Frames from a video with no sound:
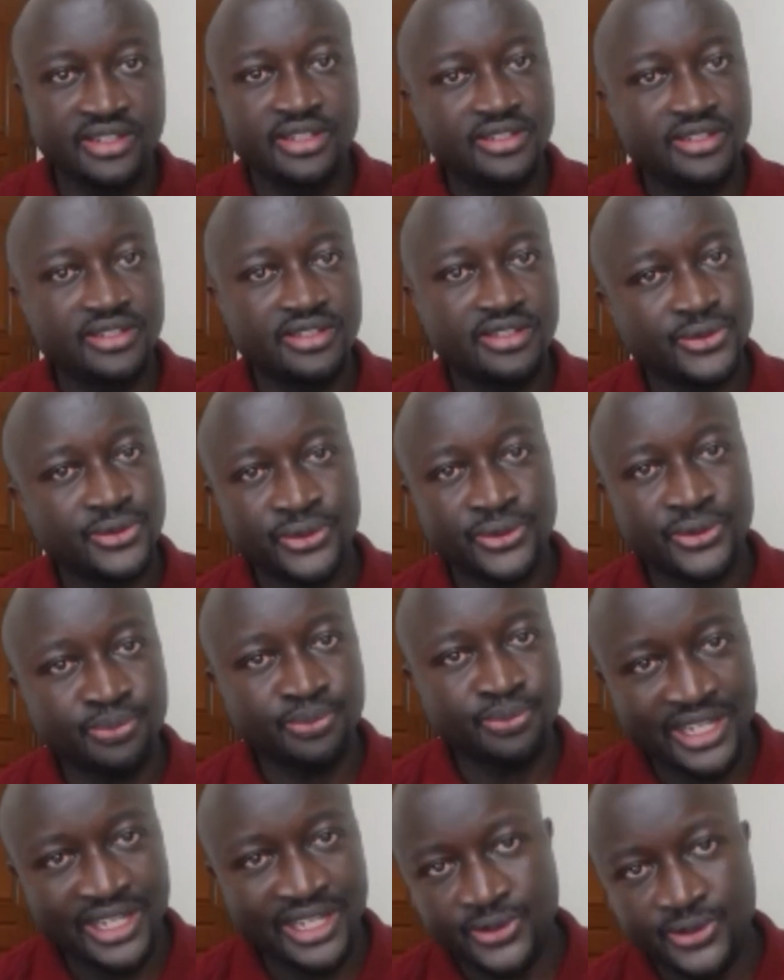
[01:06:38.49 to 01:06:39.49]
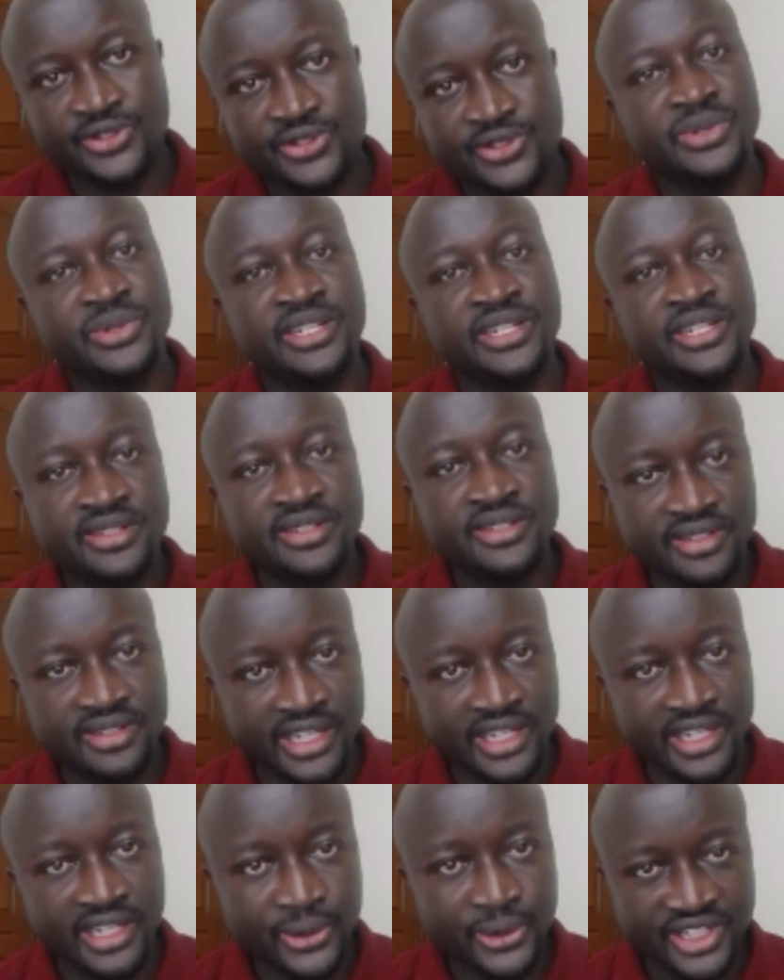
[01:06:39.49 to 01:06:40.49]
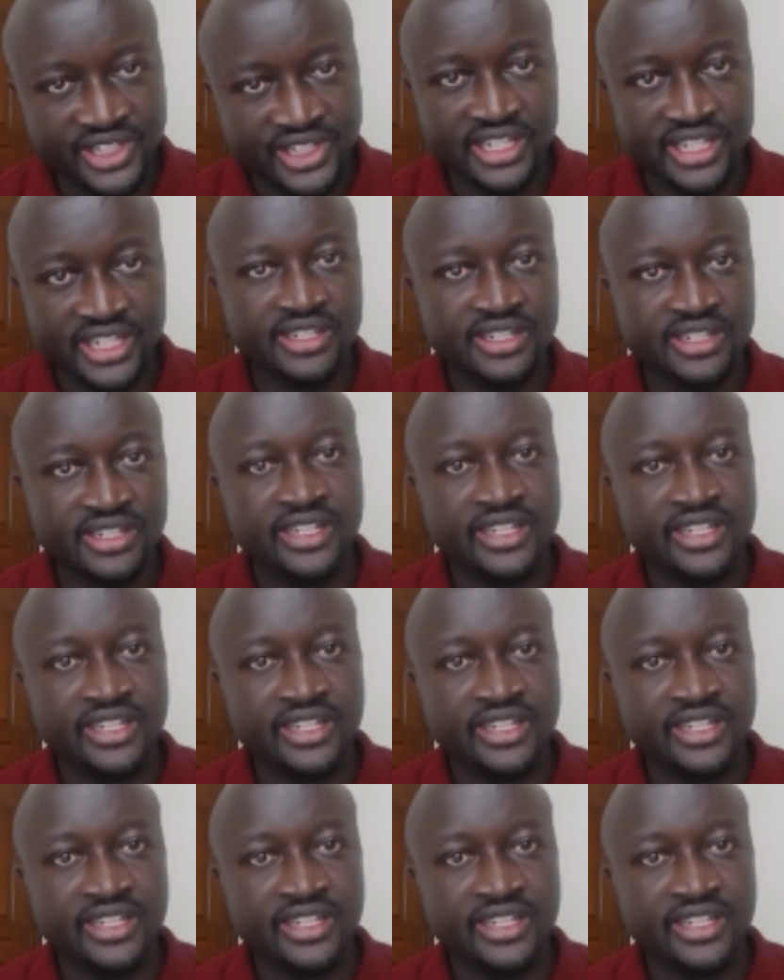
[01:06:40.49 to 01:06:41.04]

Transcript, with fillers: So Mathew's bid is now rejected